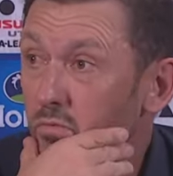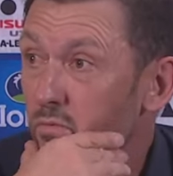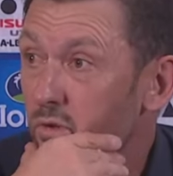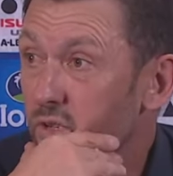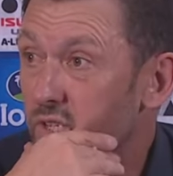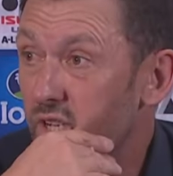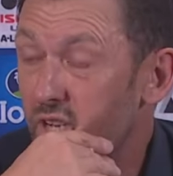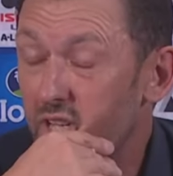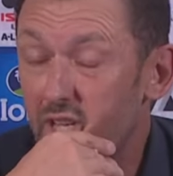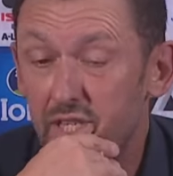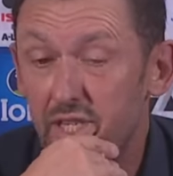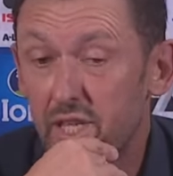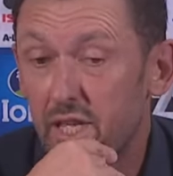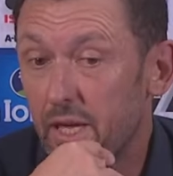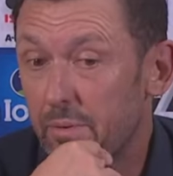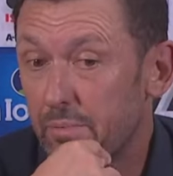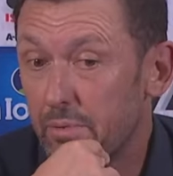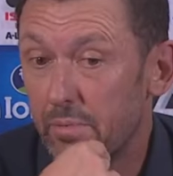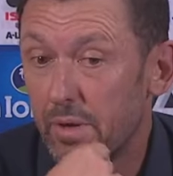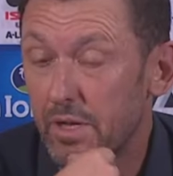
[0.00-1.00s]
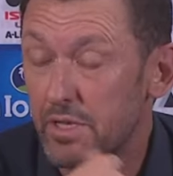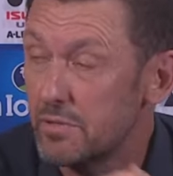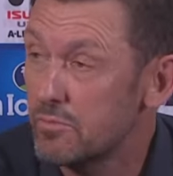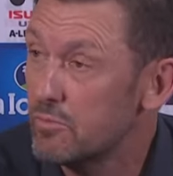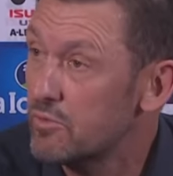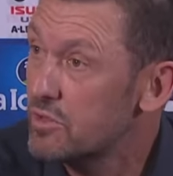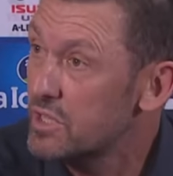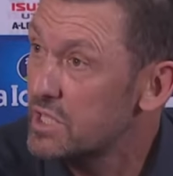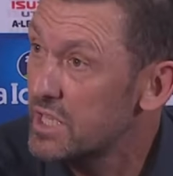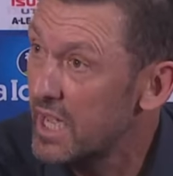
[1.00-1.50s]
Wasn't easy. Keeper made some
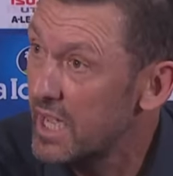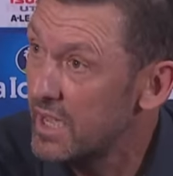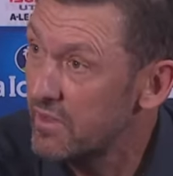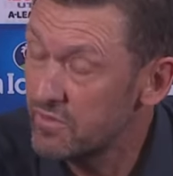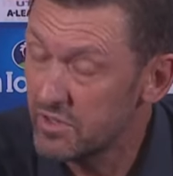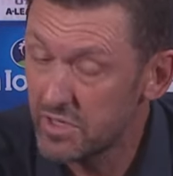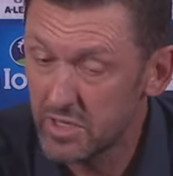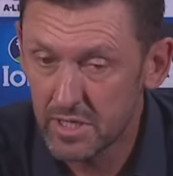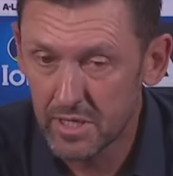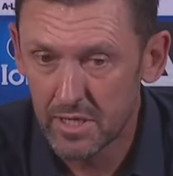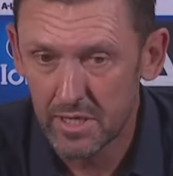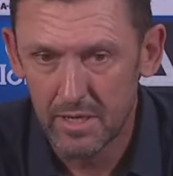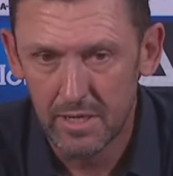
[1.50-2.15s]
good saves.